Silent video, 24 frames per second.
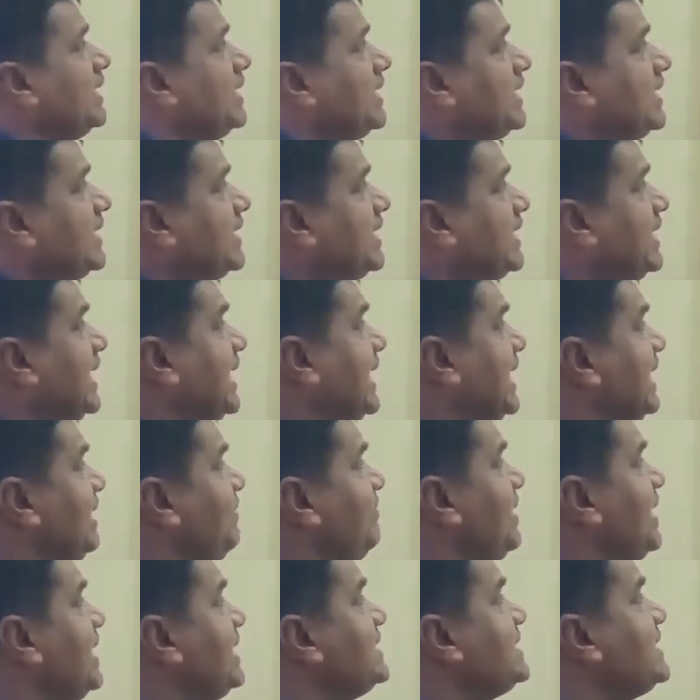
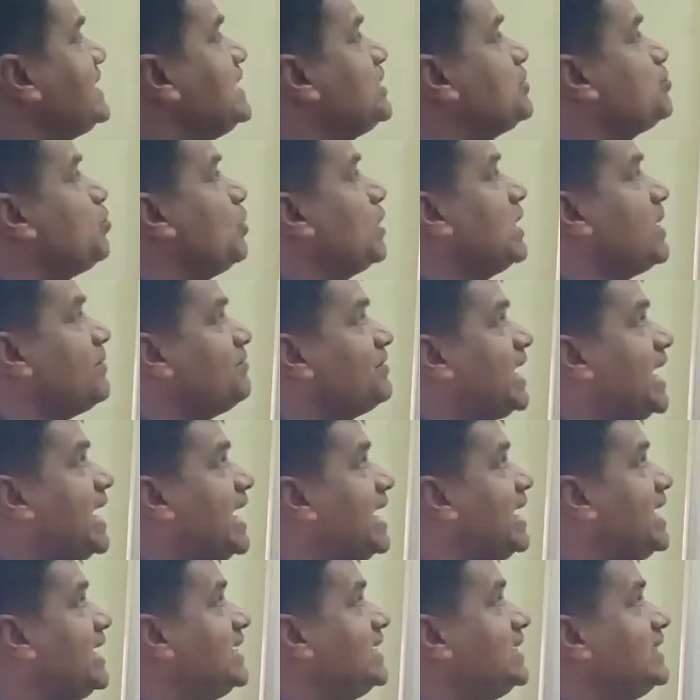Railways is one of
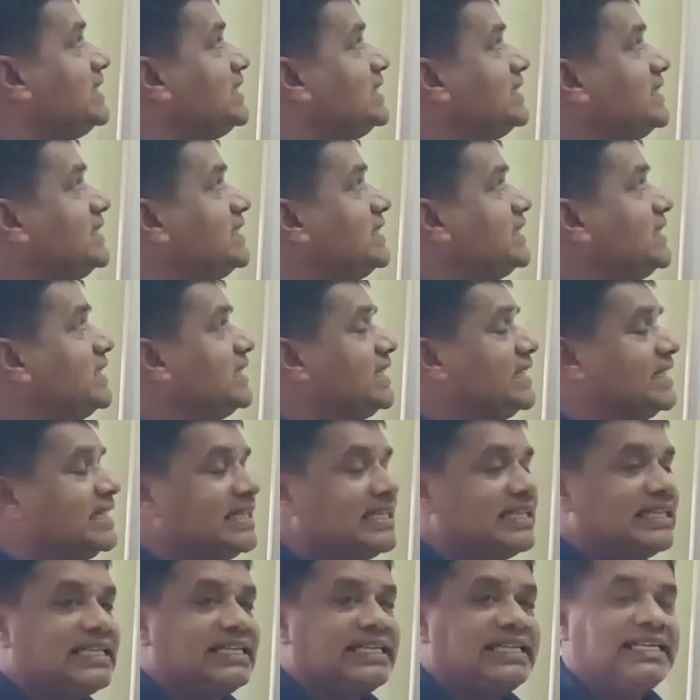the
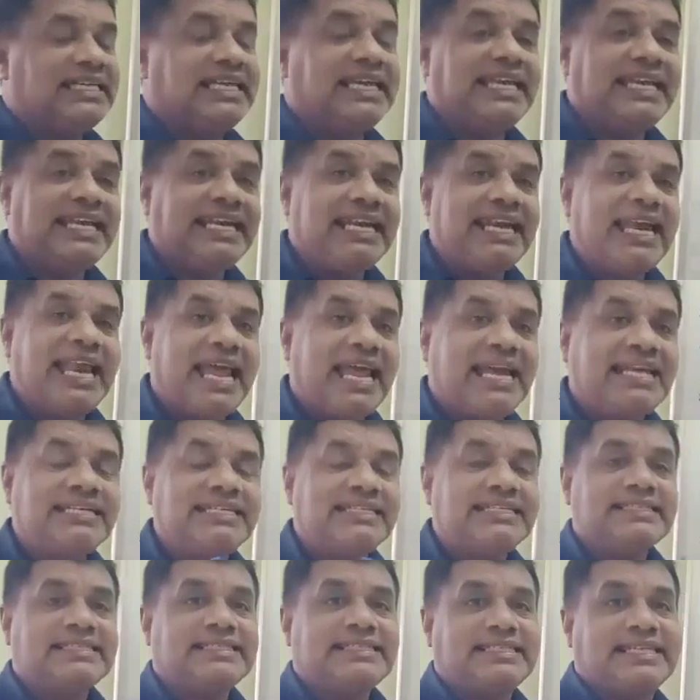
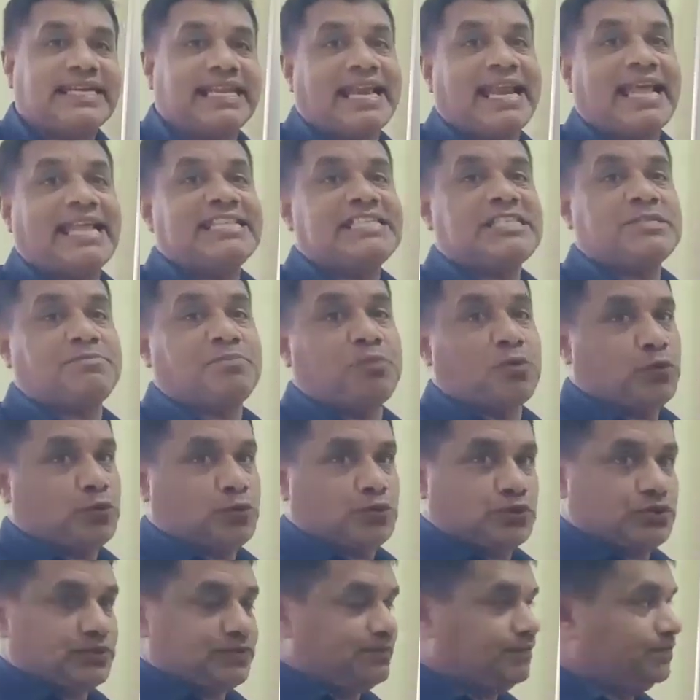inland
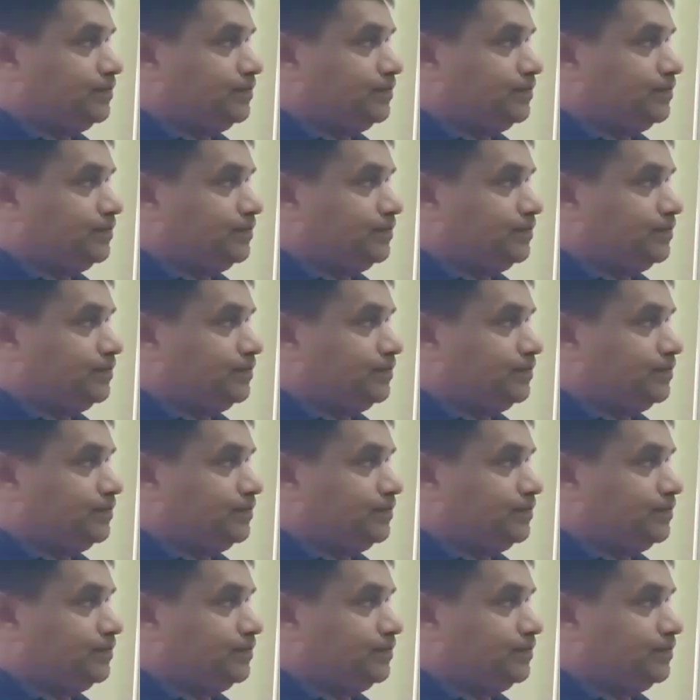transport.